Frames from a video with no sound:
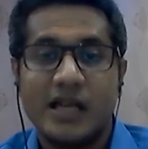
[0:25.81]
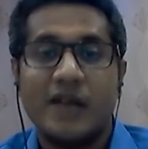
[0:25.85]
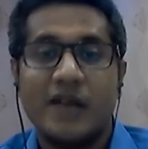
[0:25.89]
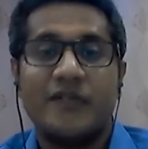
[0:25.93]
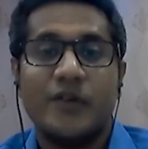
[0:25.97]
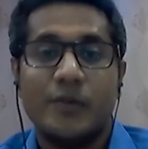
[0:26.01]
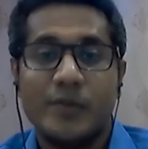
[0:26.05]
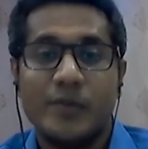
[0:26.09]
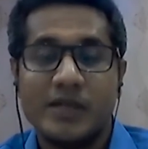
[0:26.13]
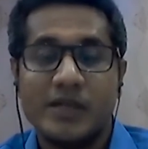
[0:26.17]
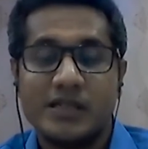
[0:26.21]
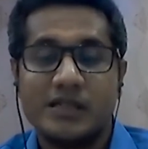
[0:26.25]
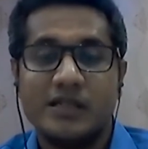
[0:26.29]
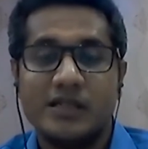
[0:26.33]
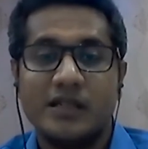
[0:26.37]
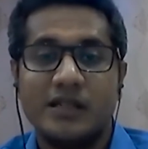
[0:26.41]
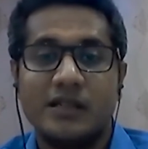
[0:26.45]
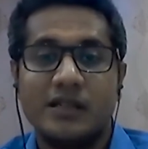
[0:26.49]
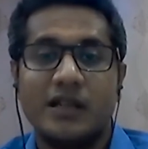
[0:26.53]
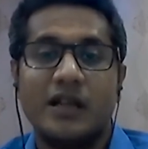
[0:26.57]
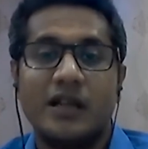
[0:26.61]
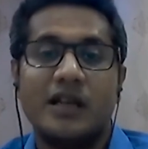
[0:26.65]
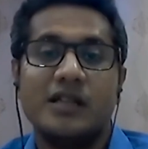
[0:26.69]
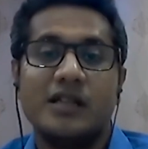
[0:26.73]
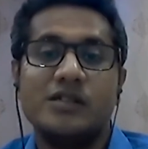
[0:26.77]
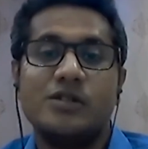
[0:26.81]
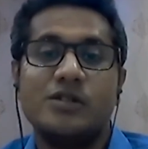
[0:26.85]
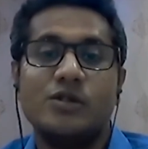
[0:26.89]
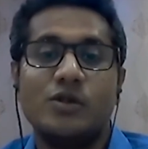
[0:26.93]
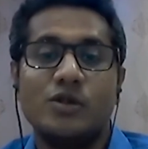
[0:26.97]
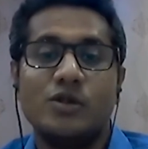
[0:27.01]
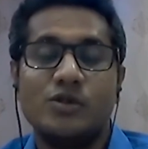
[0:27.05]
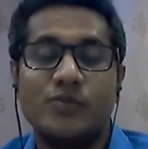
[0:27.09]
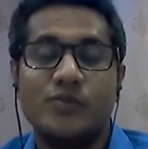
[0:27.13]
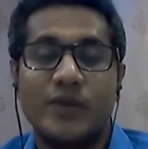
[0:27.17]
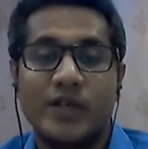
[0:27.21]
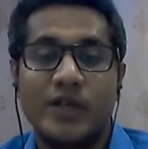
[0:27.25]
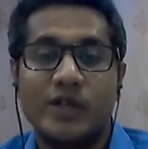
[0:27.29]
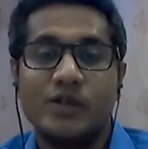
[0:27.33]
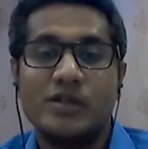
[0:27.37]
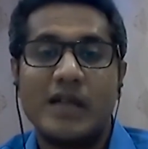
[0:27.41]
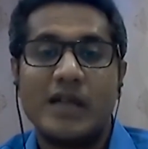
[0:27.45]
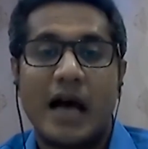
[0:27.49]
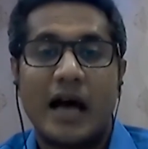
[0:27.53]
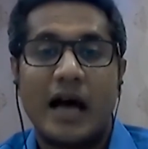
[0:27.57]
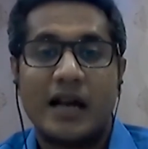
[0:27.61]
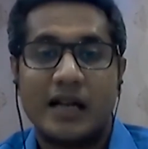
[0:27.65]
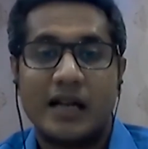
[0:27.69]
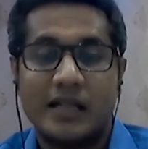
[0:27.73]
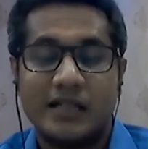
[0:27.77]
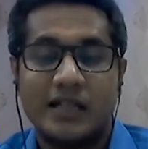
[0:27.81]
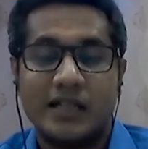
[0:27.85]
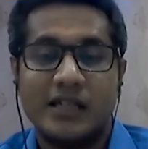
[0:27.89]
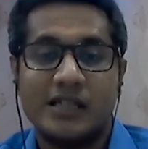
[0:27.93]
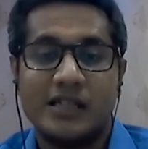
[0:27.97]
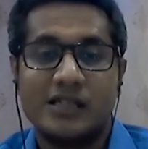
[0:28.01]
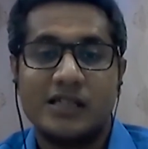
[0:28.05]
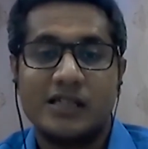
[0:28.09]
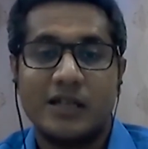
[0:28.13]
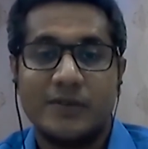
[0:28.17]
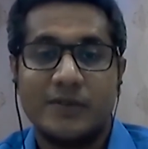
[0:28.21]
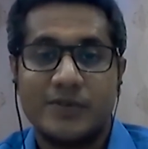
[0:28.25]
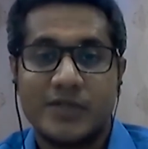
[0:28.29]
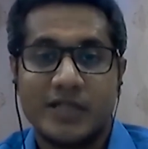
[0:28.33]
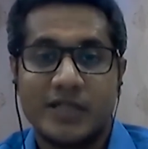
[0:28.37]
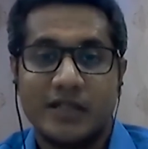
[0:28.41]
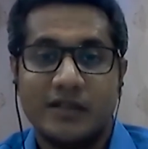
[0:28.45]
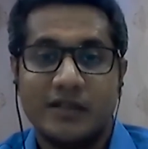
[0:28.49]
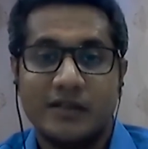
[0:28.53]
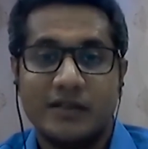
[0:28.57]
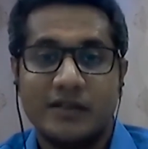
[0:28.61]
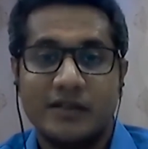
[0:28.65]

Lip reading: If you missed it, the links to those videos are in the description.